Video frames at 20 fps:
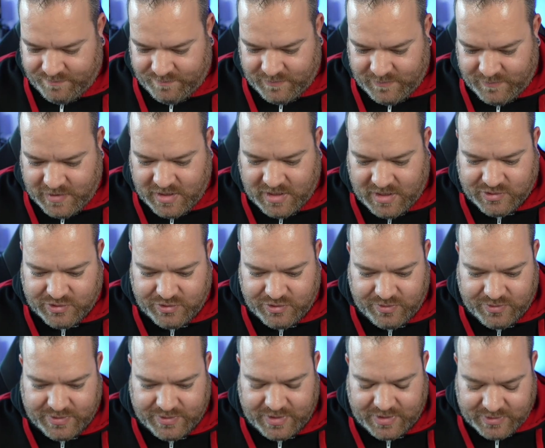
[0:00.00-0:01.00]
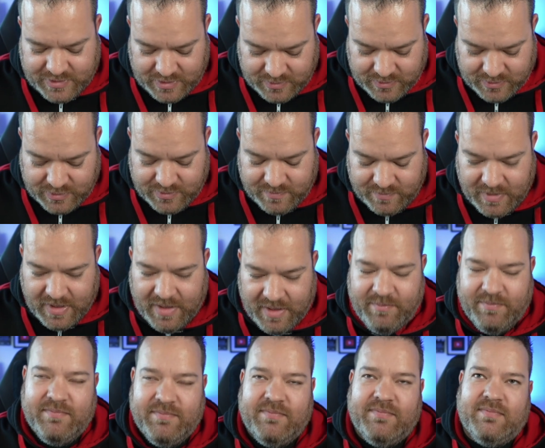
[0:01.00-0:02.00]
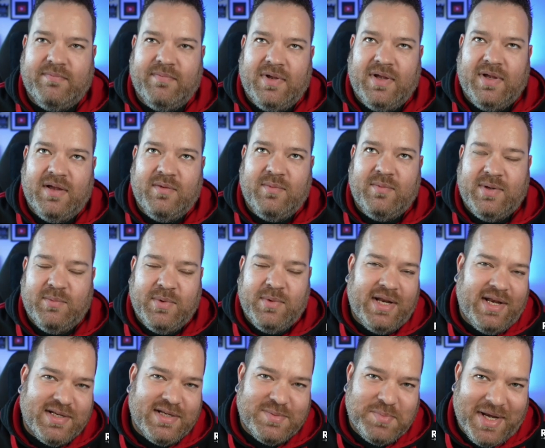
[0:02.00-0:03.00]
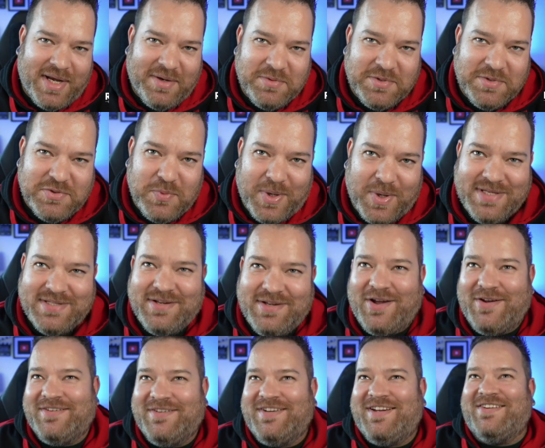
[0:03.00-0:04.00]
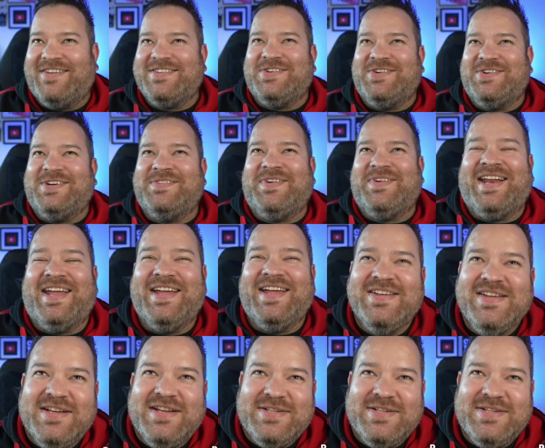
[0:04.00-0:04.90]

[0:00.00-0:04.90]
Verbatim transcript: Yeah, sure. So we didn't explain it. We just wanted to go talking about it.